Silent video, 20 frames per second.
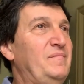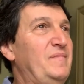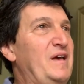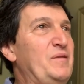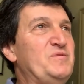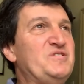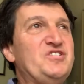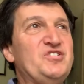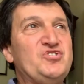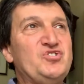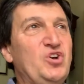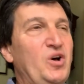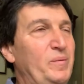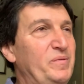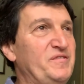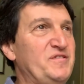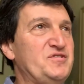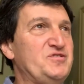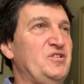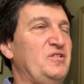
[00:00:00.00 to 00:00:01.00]
It was the top
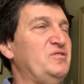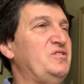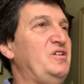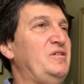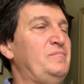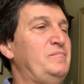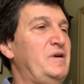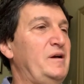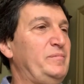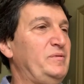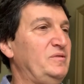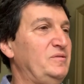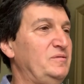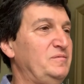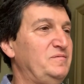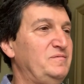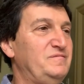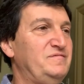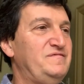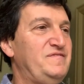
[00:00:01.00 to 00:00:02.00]
of the dot-com
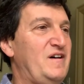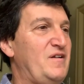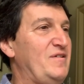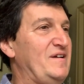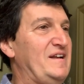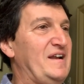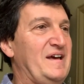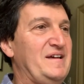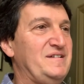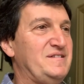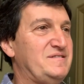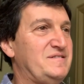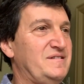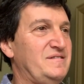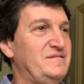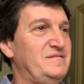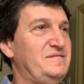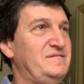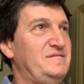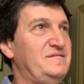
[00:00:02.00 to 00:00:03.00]
bubble, very late
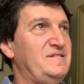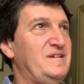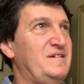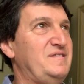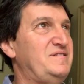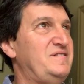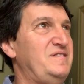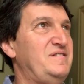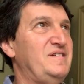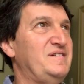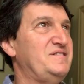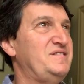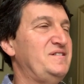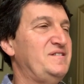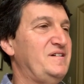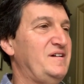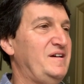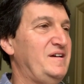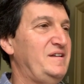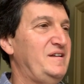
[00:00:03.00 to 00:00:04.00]

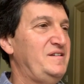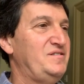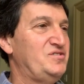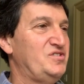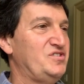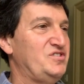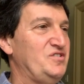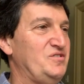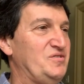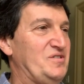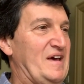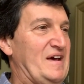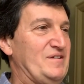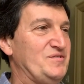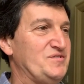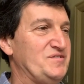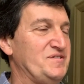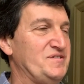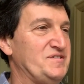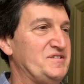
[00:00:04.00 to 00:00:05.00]
1999 into
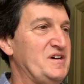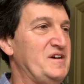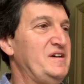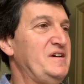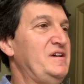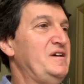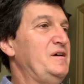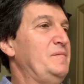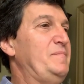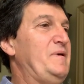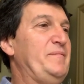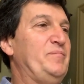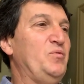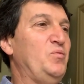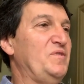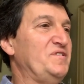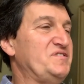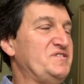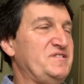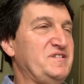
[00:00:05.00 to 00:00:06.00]
2000. People
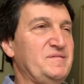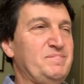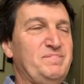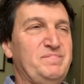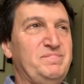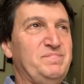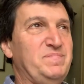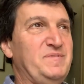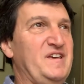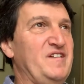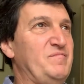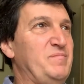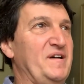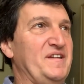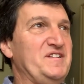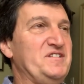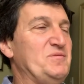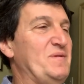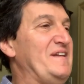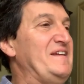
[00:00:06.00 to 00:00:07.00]
wanted to give
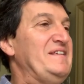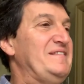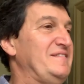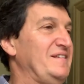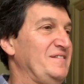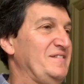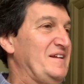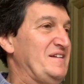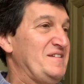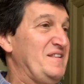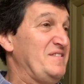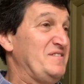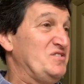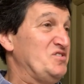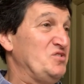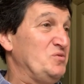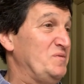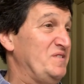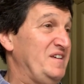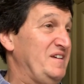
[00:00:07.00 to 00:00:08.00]
money to anything that had anything
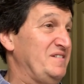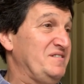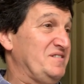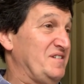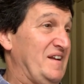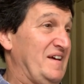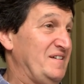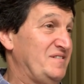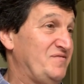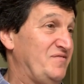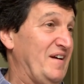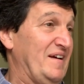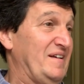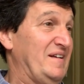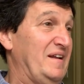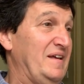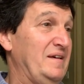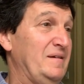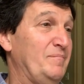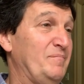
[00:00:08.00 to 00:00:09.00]
to do with the internet,
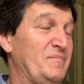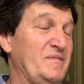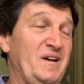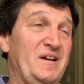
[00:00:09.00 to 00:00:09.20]
frankly.